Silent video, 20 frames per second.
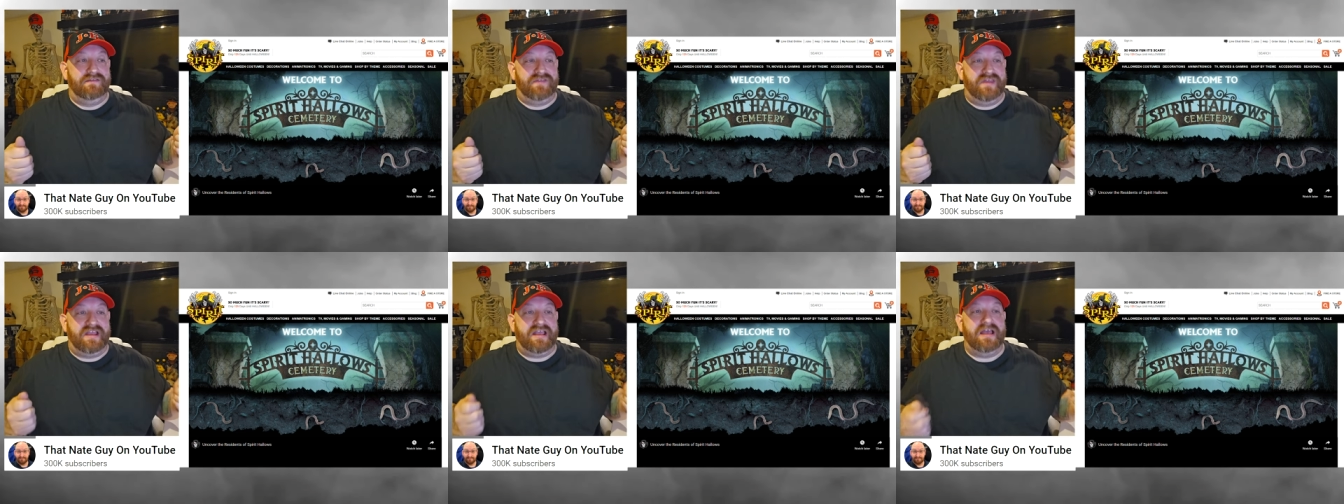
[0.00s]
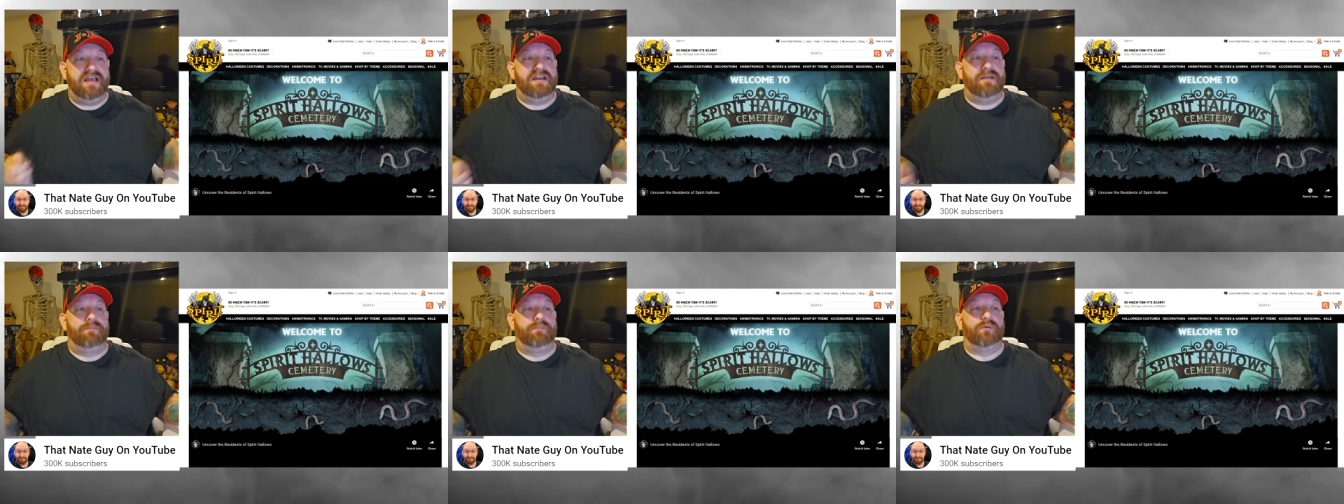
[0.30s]
they
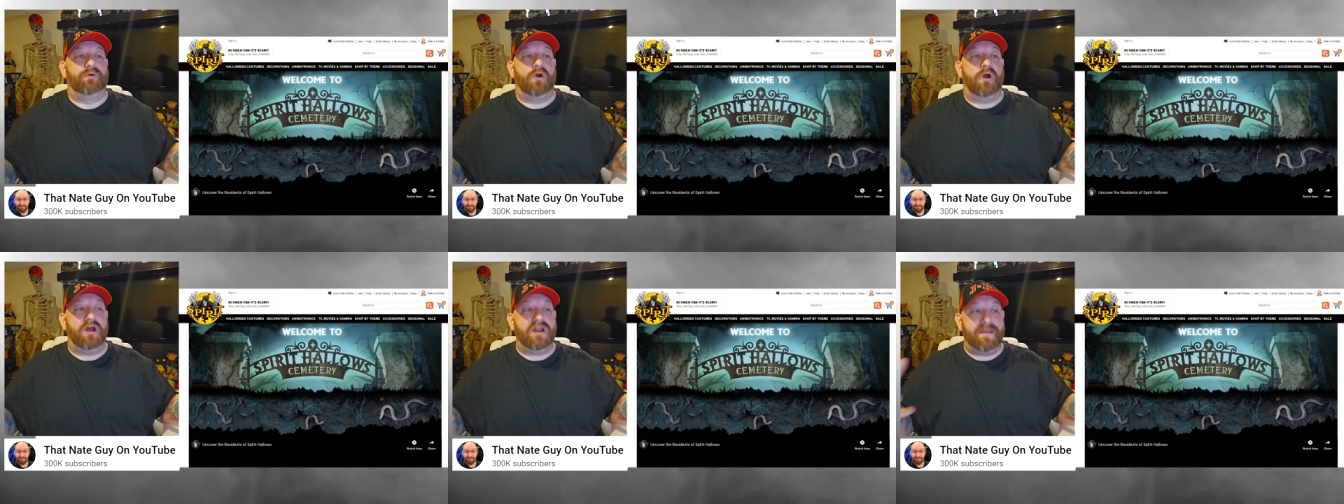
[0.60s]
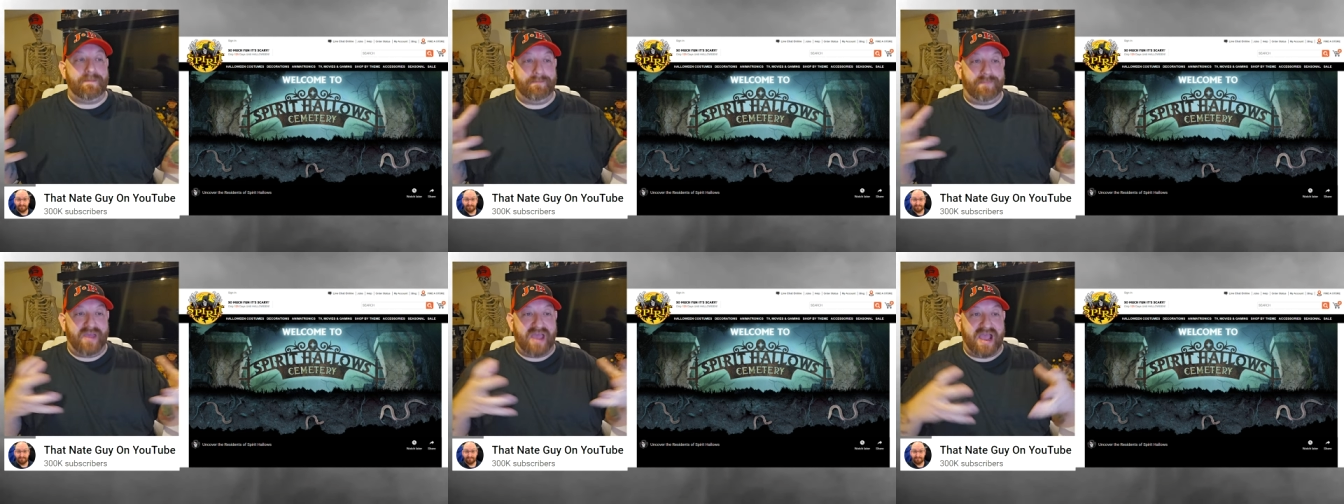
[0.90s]
kind of brought
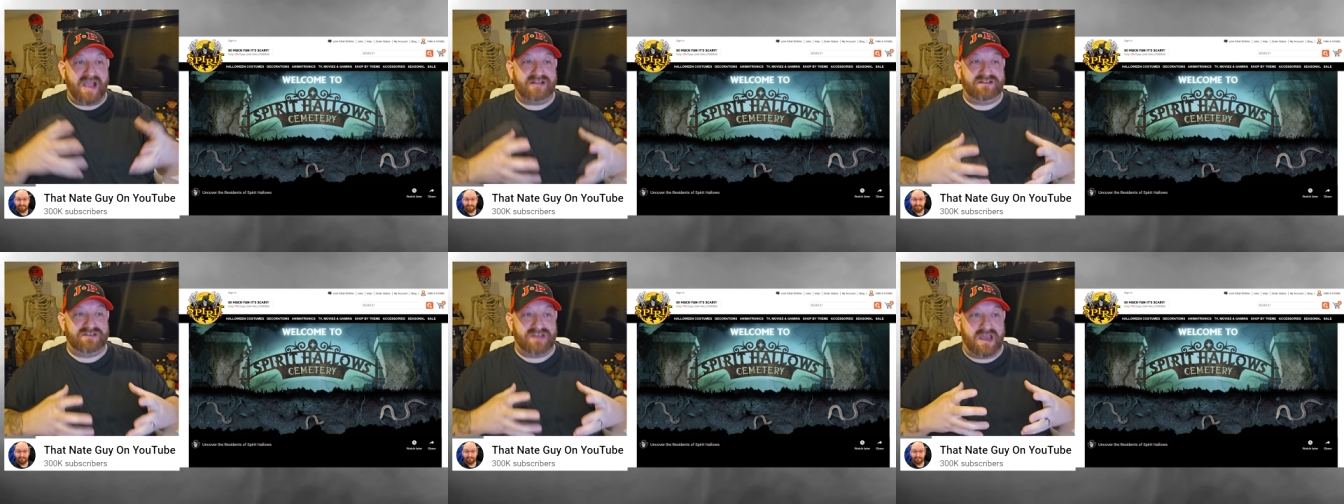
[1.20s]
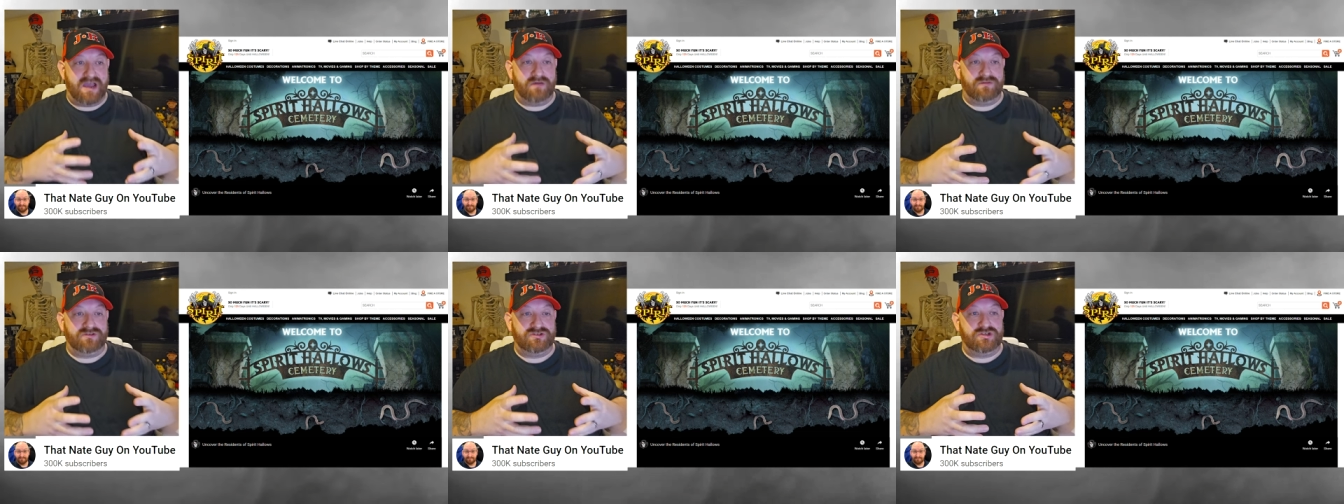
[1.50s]
it back
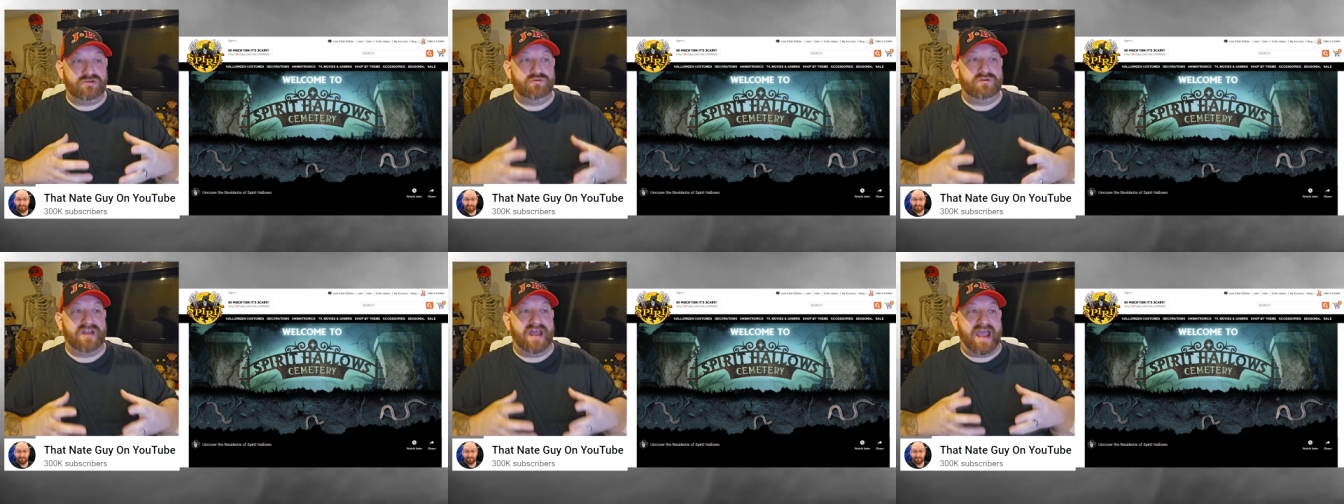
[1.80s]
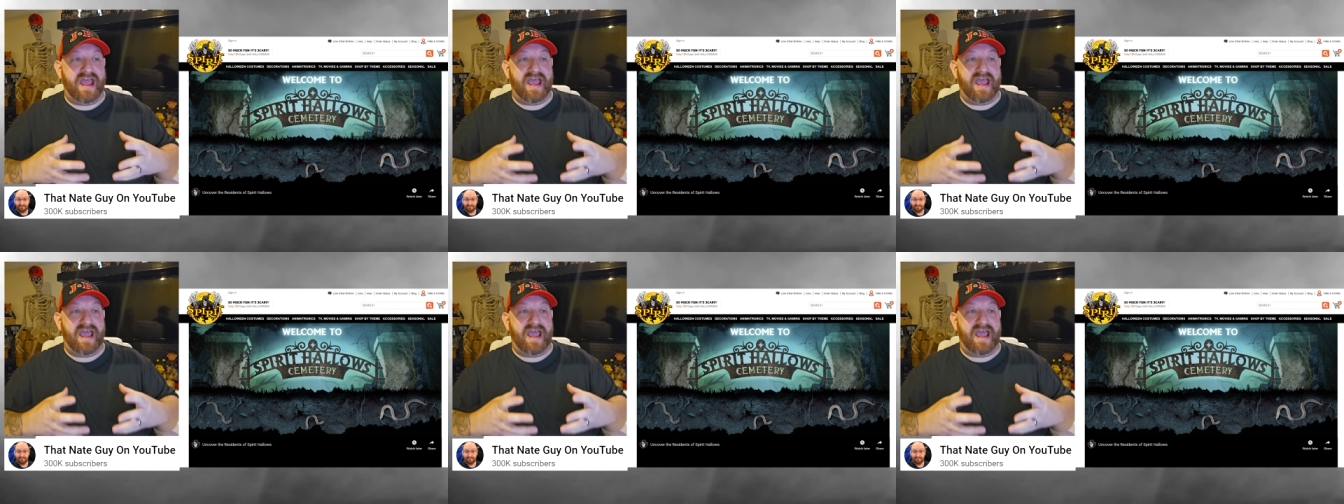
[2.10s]
down to an